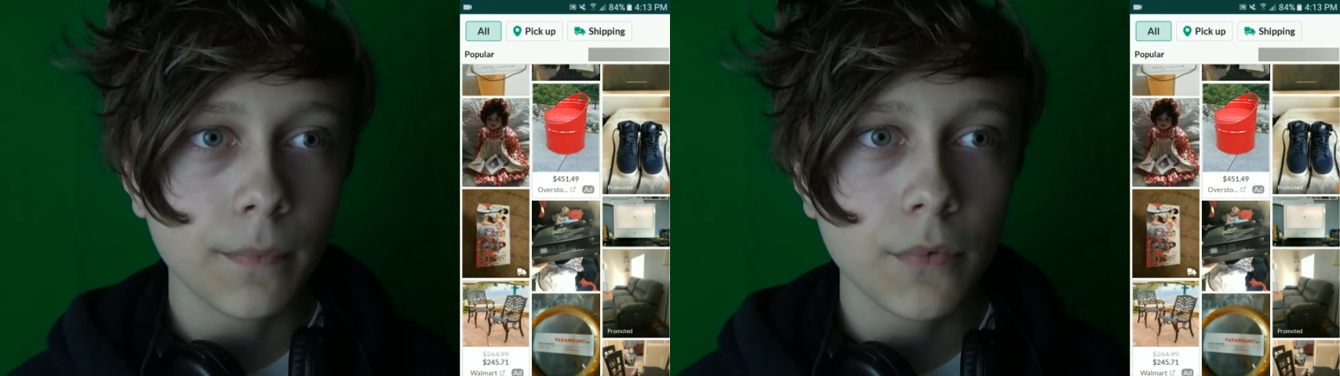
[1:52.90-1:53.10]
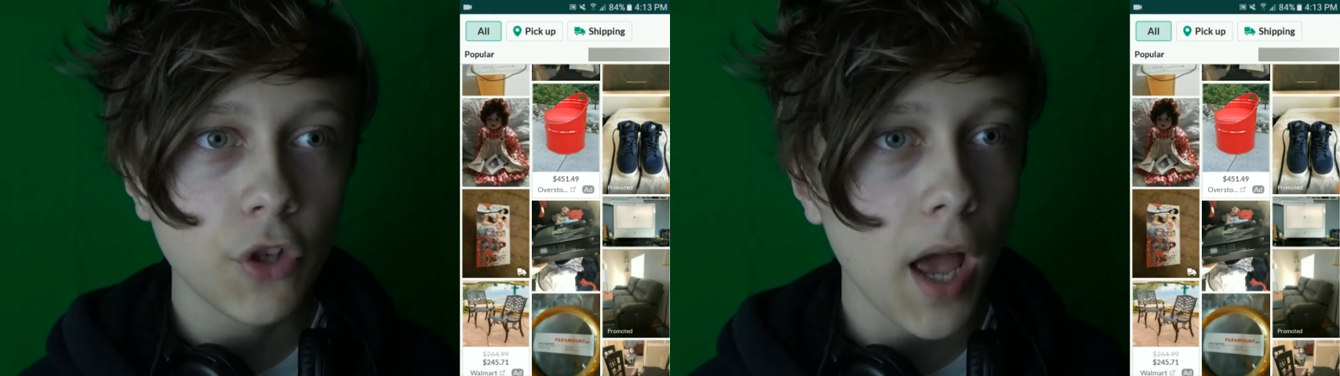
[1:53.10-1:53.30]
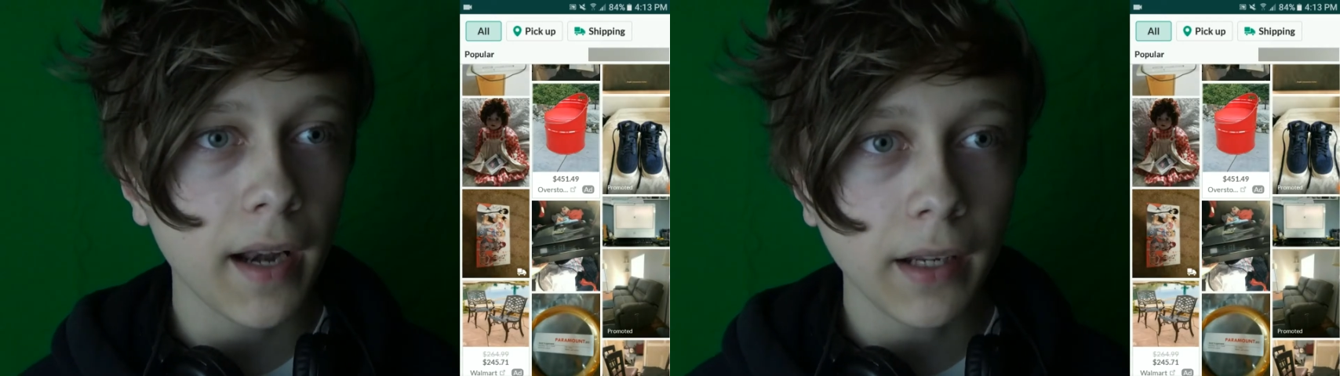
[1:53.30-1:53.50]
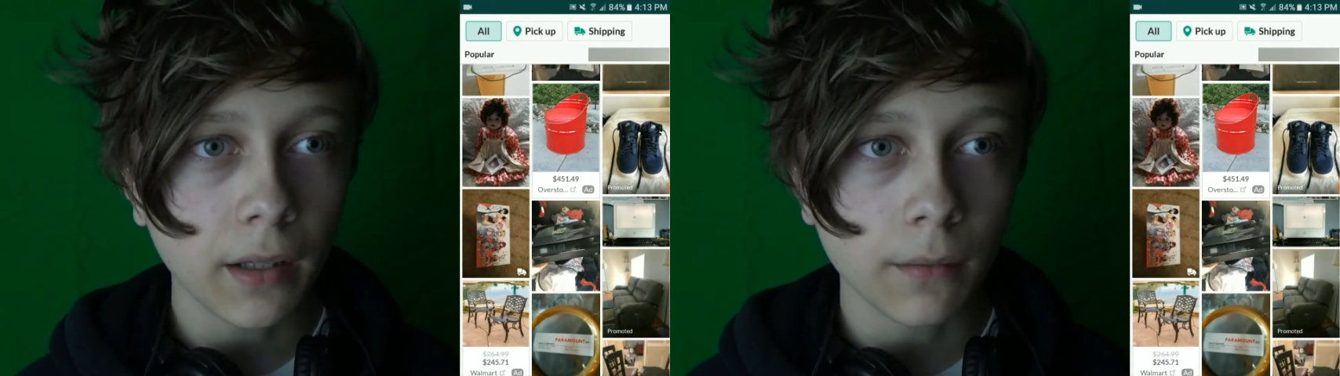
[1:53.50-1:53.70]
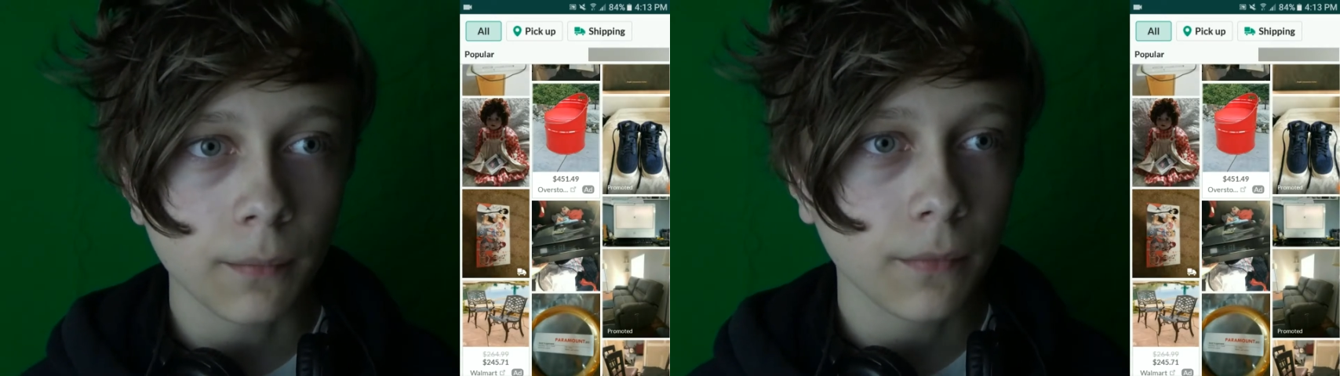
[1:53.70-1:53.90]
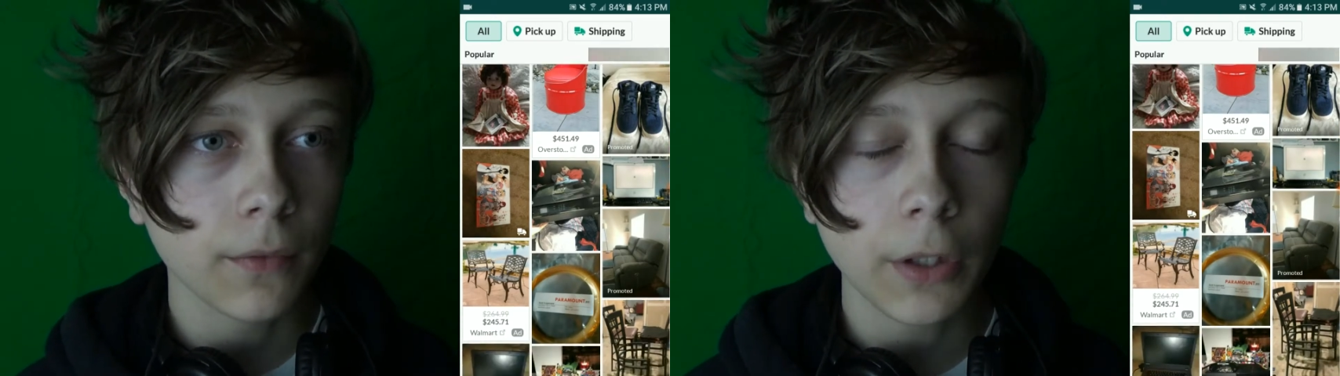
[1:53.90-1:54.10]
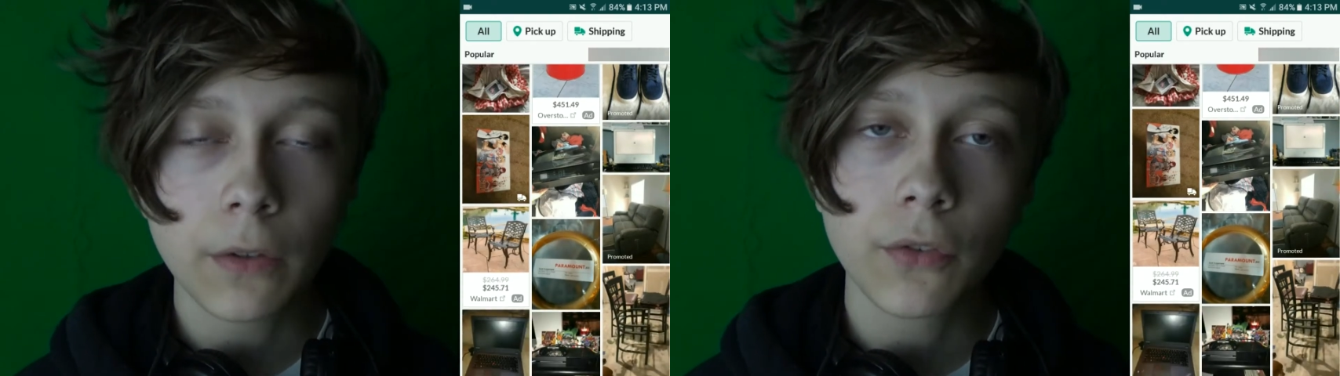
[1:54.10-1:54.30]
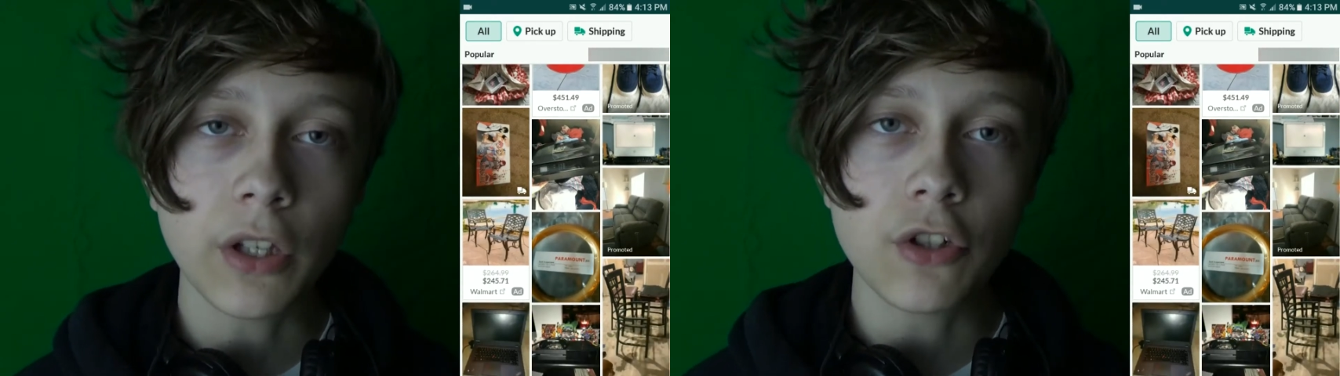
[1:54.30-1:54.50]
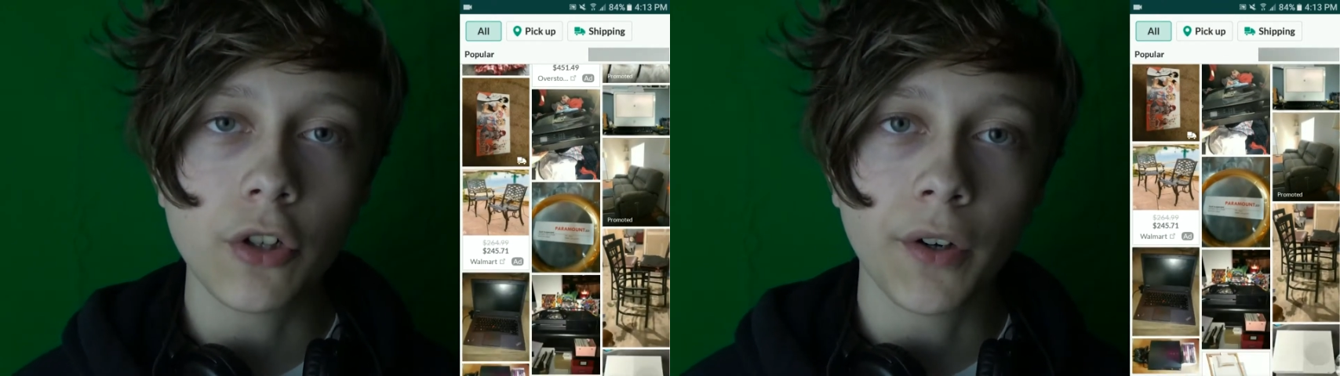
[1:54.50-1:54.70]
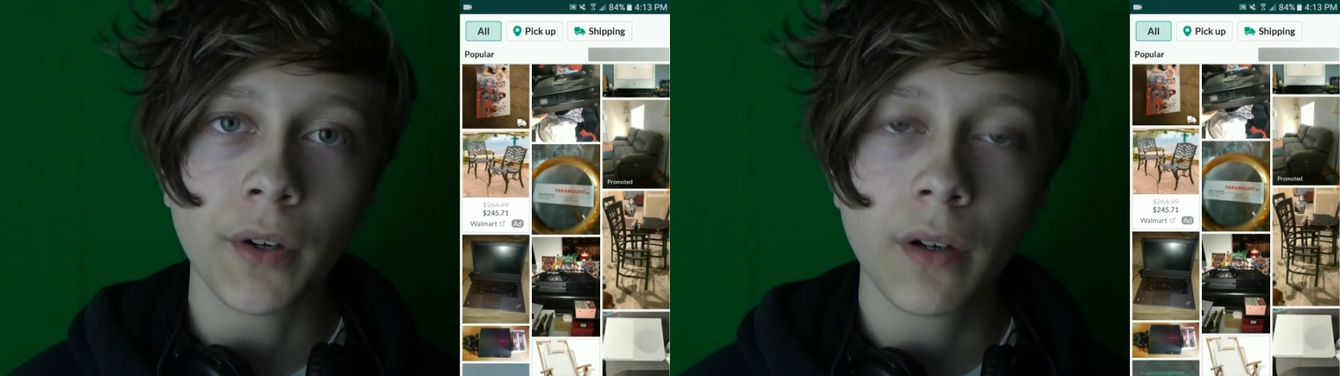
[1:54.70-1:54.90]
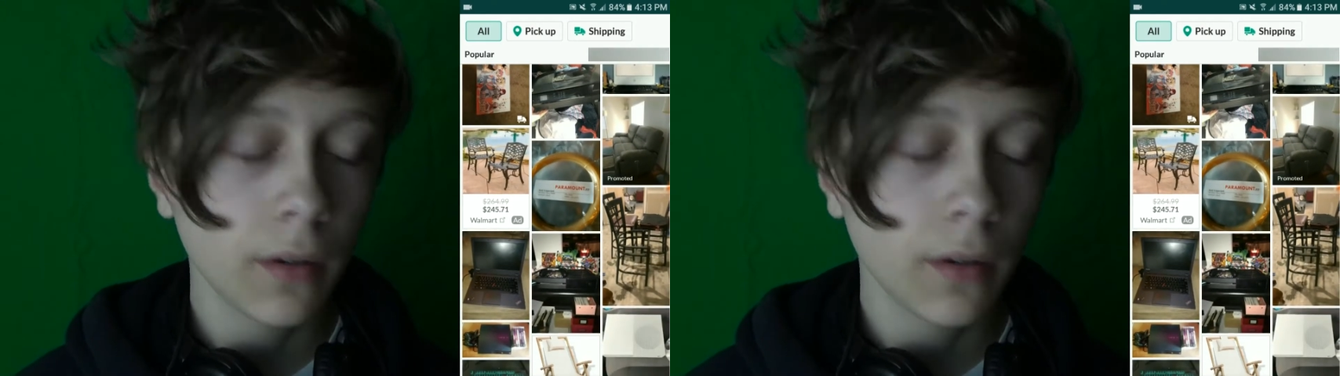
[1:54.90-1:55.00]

chatting feature,